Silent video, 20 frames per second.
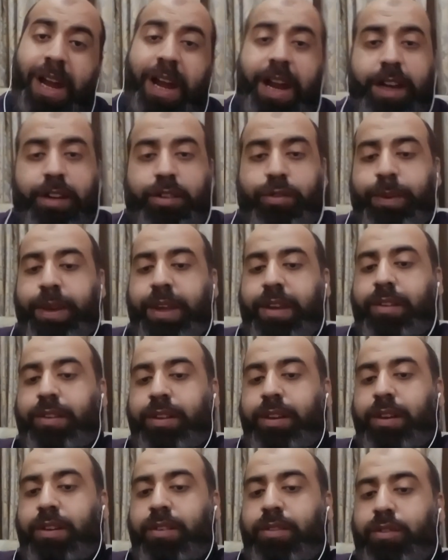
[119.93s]
It speaks
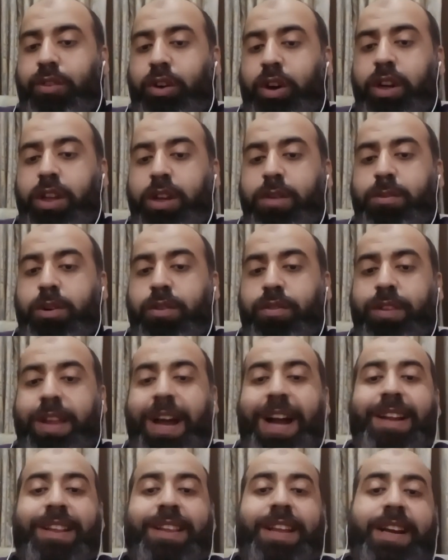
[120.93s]
volume of
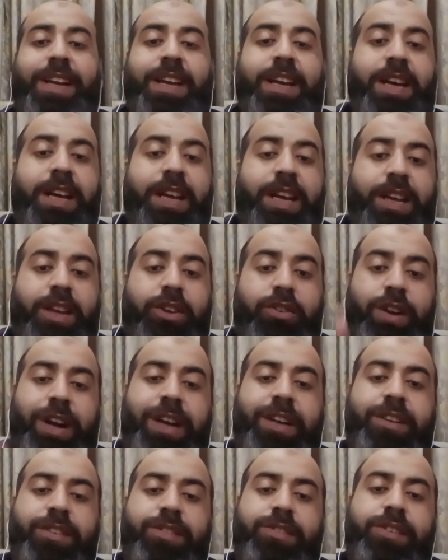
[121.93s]
that United